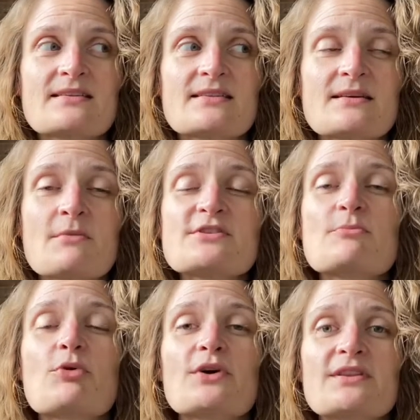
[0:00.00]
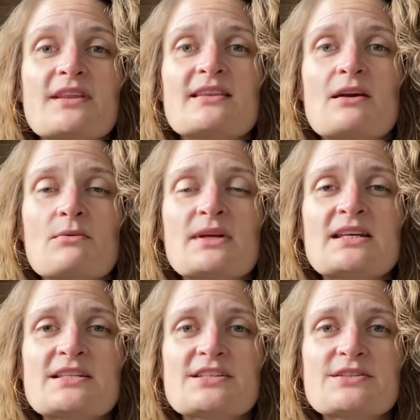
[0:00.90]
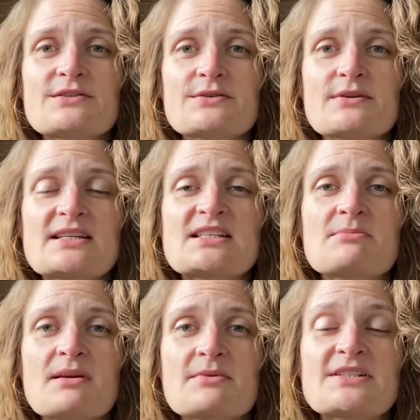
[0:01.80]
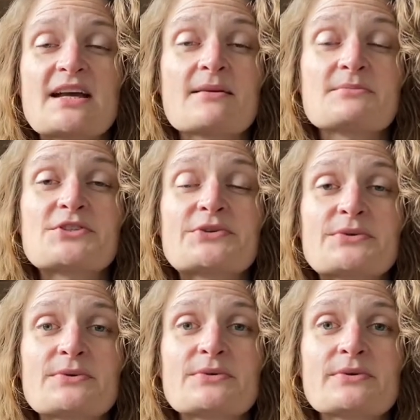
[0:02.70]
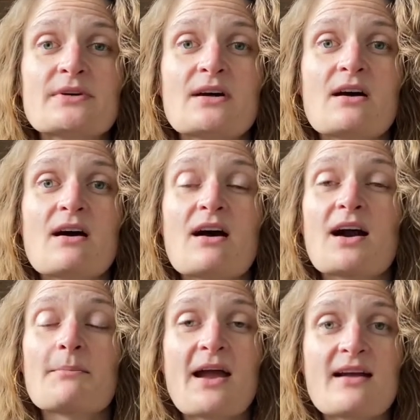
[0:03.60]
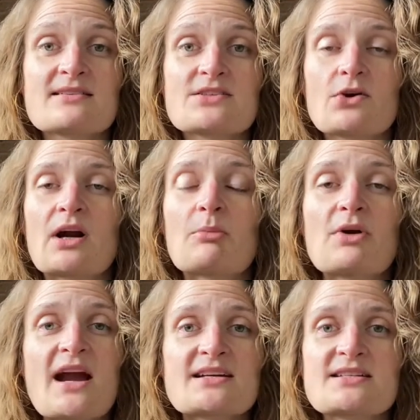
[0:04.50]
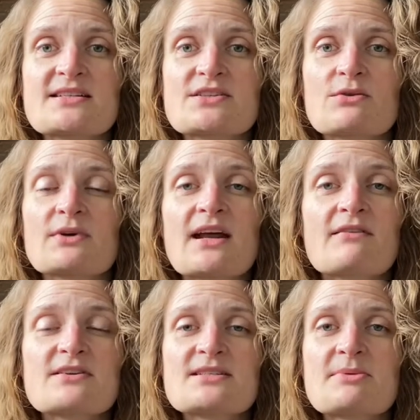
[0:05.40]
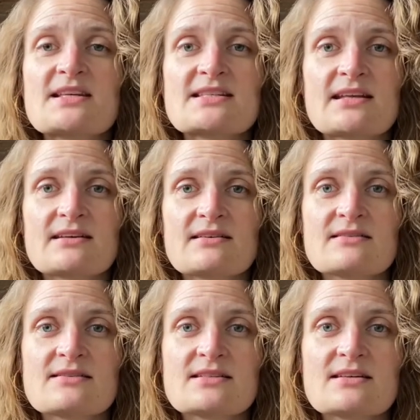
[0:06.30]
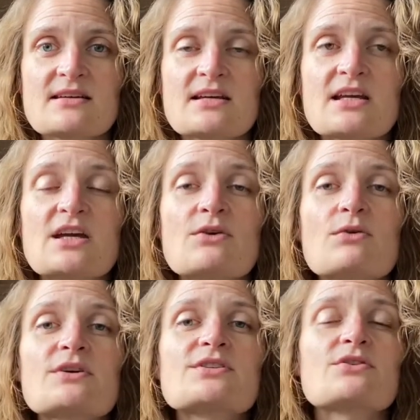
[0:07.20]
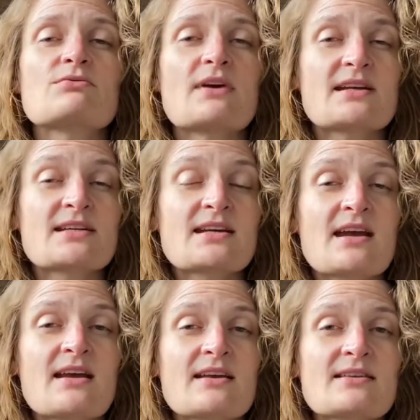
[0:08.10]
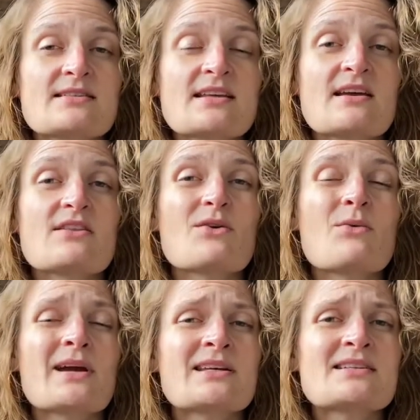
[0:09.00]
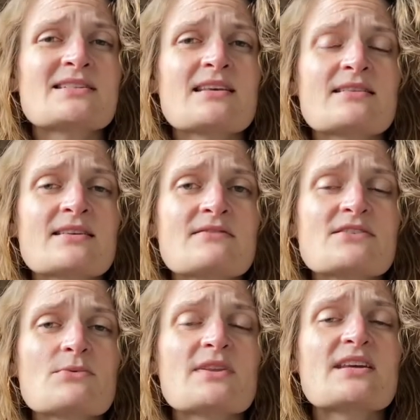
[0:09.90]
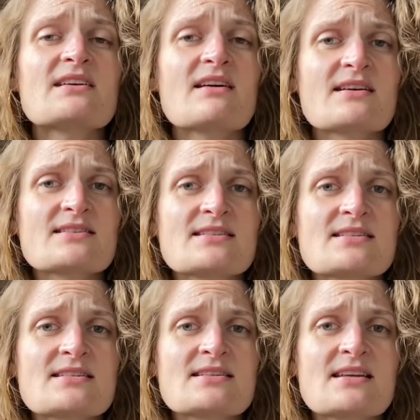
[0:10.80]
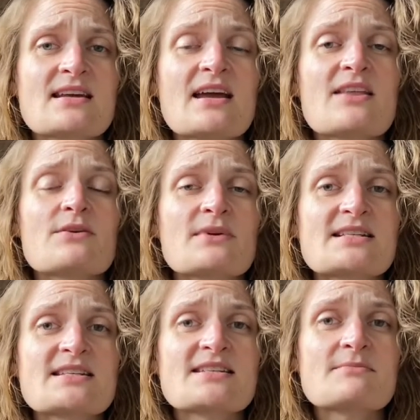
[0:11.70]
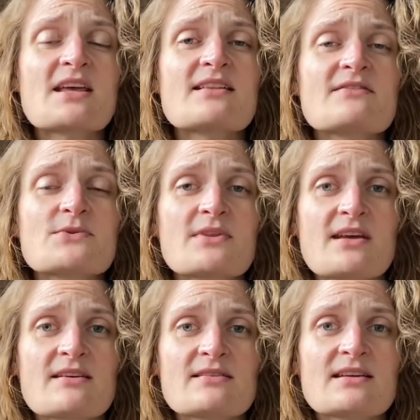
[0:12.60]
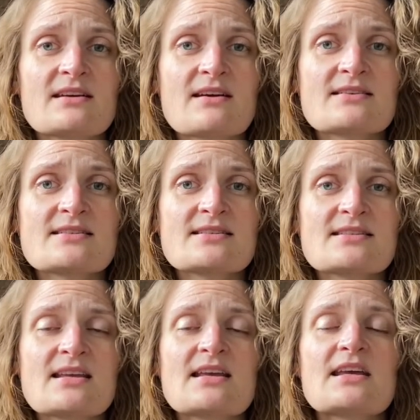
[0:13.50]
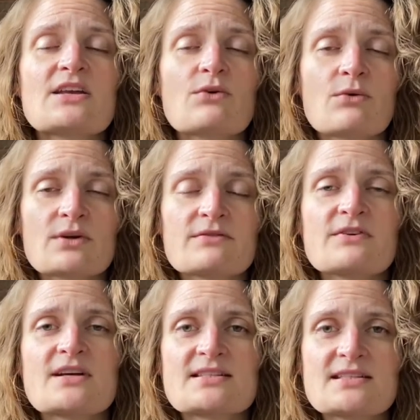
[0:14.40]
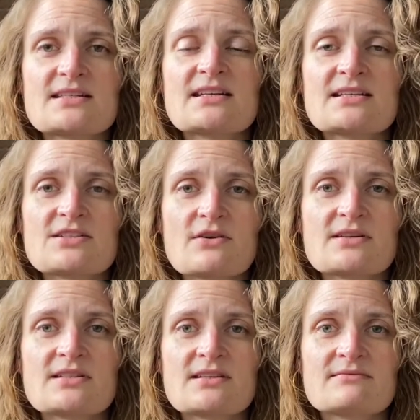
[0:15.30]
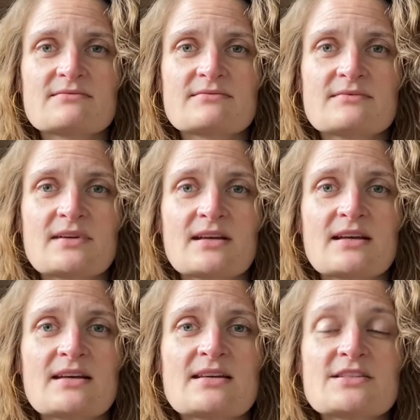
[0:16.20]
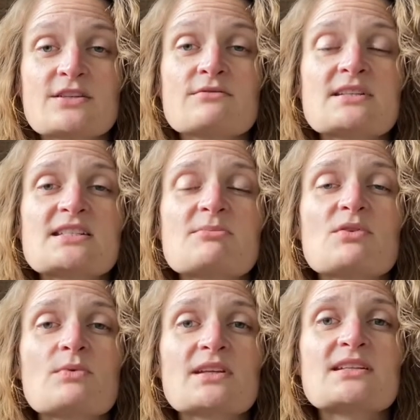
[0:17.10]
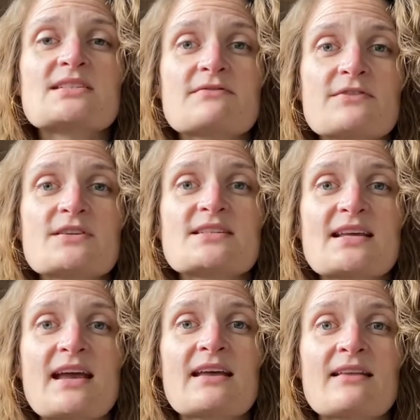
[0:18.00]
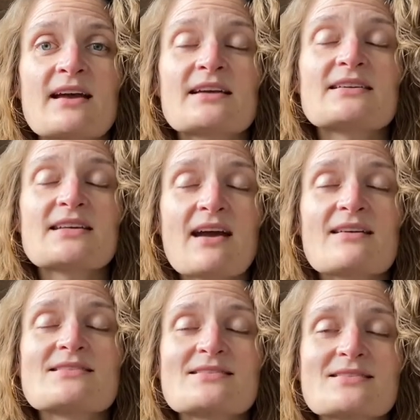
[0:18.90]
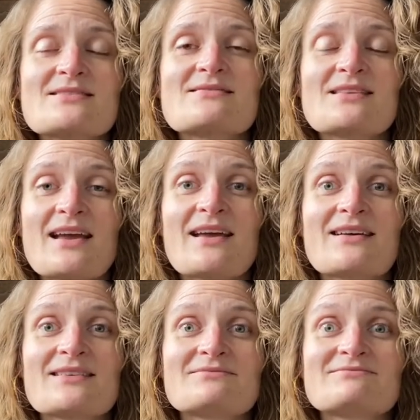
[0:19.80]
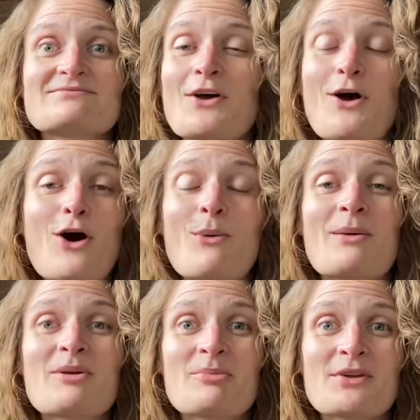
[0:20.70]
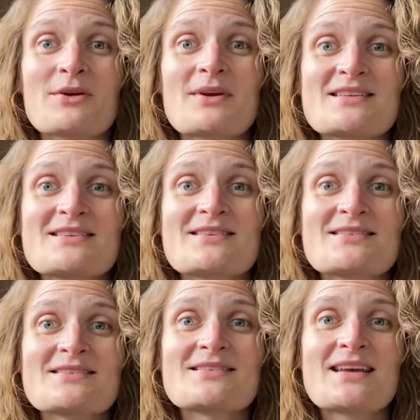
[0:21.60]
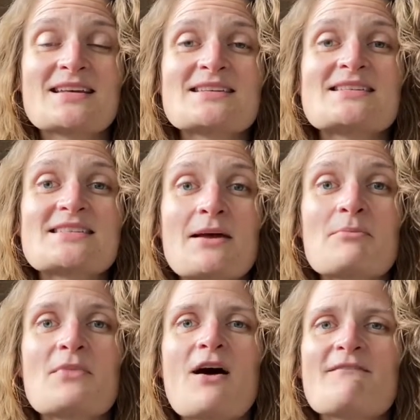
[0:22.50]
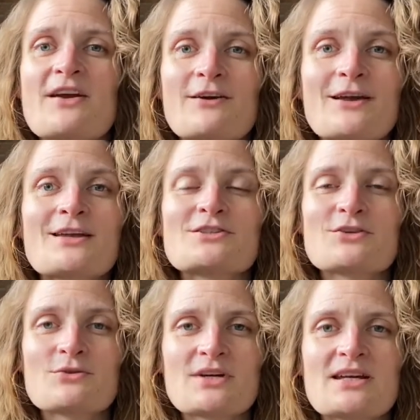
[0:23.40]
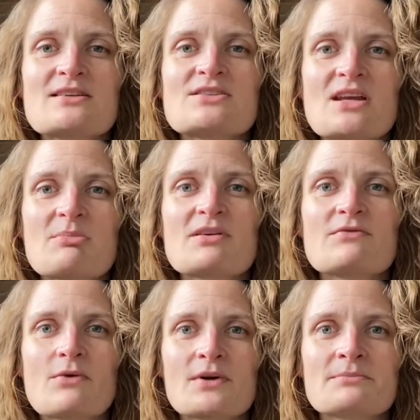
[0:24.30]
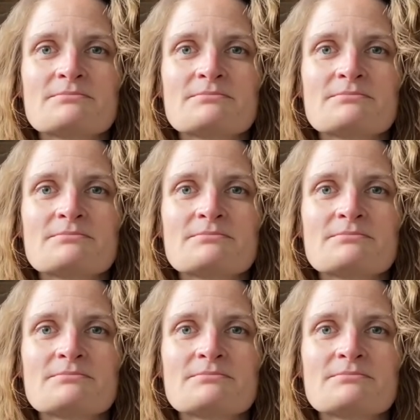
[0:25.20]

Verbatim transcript: the most important thing that we need to do is to be able to come to our mats or our practice or whatever space that is in order to recognize the whiteness that lives within us and the racism that lives within uh, us in order for us to deconstruct it. So you need to be willing to first say like, yes, like all white people are racist to some varying degree, shape, and form.